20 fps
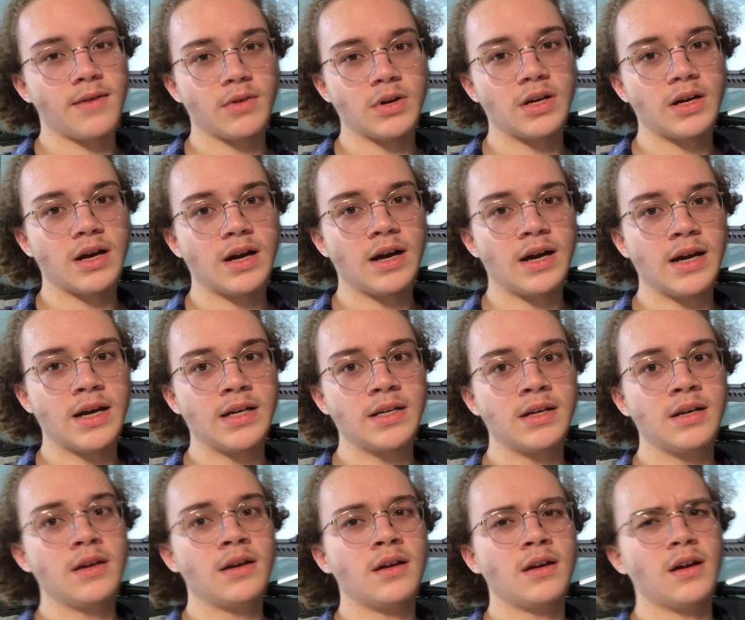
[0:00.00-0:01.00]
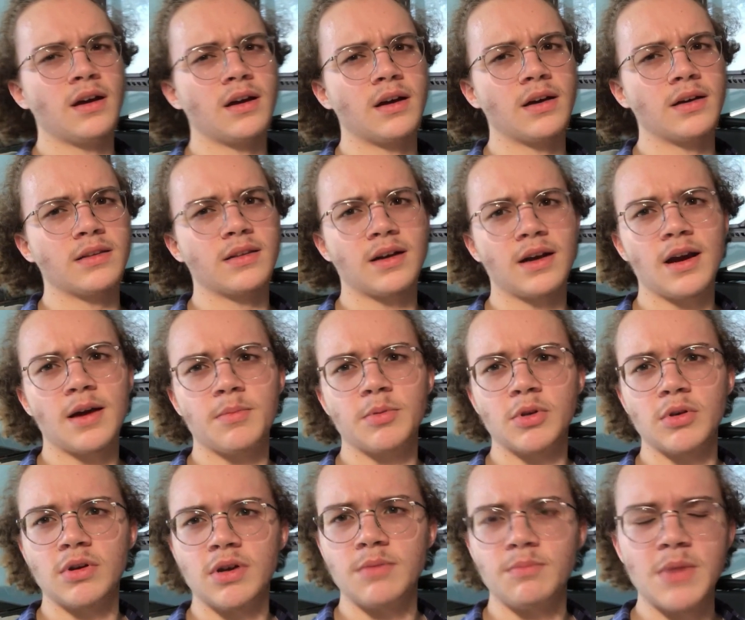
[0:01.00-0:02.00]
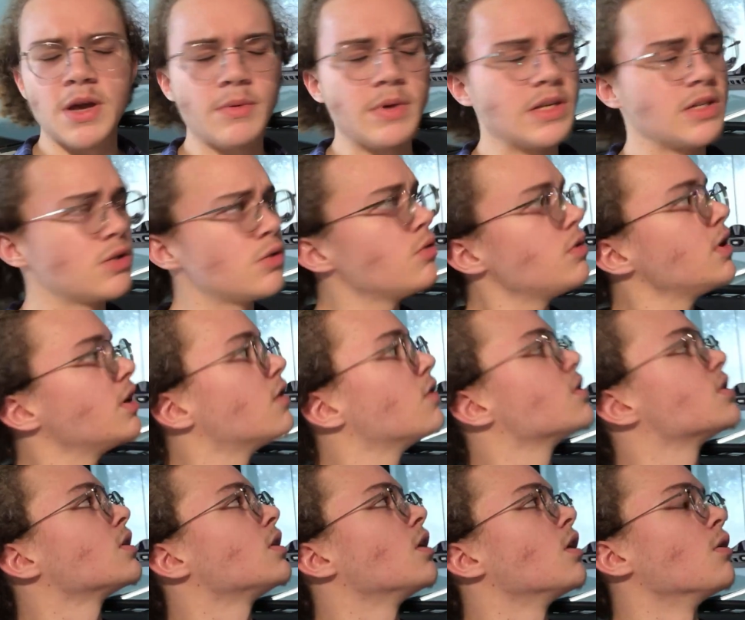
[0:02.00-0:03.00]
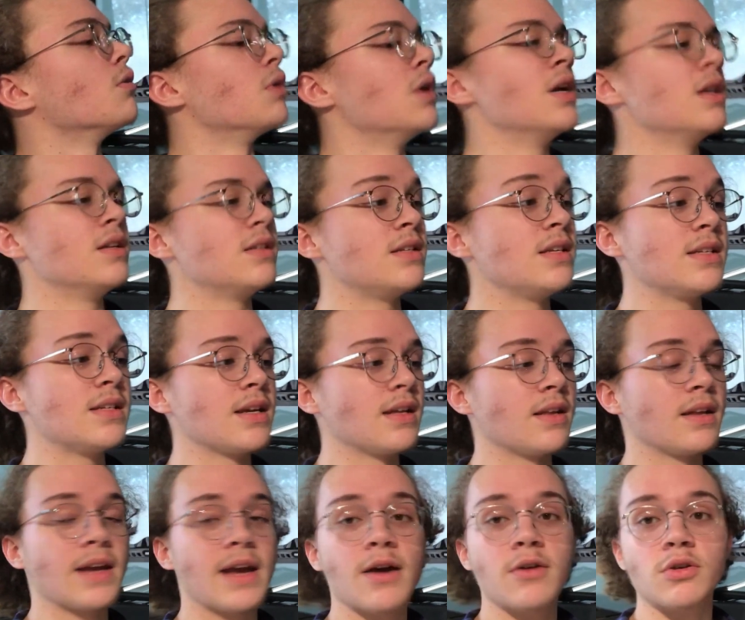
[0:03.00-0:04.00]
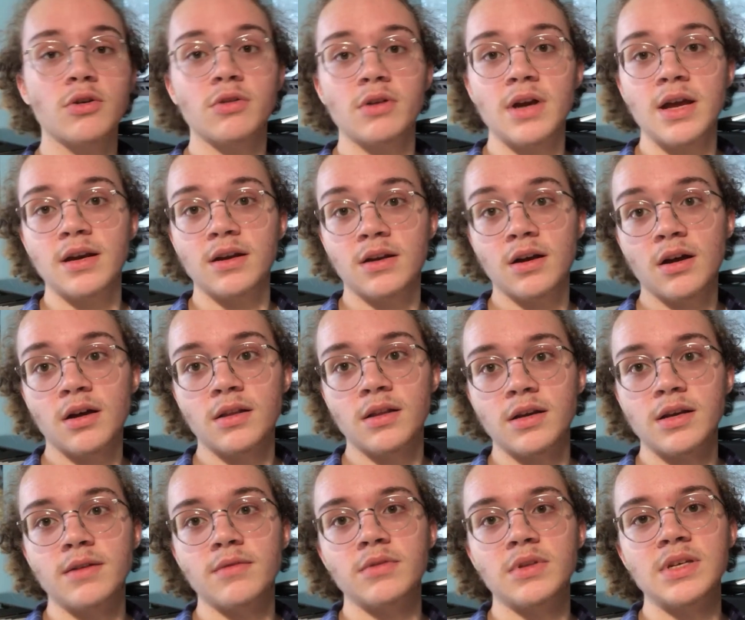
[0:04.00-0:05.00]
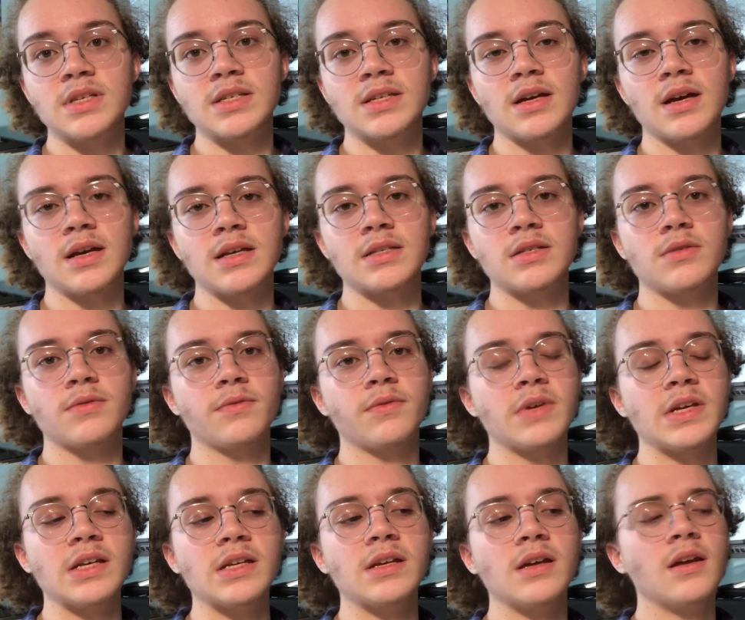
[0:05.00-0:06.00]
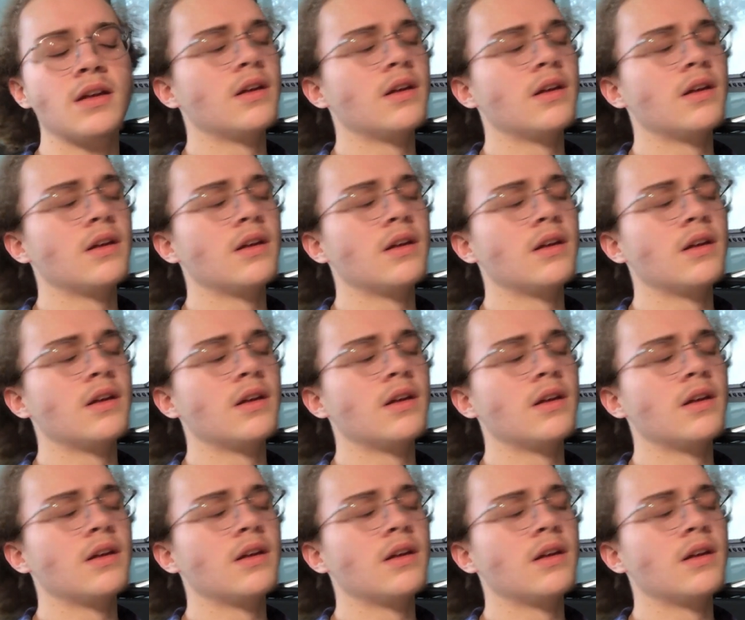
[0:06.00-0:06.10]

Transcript: a guide that I uploaded maybe 2 years ago detailing how to create a colony of these guys to feed